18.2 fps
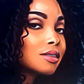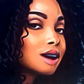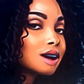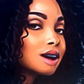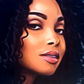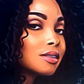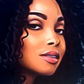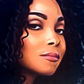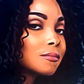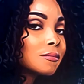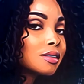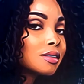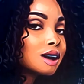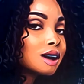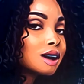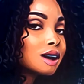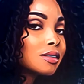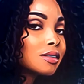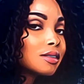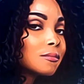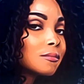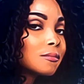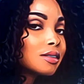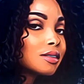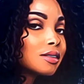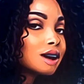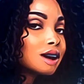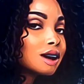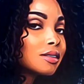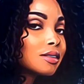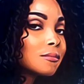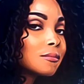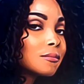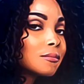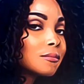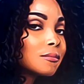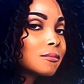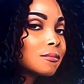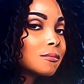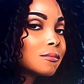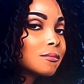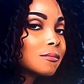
You ain't afraid of no Muay Thai,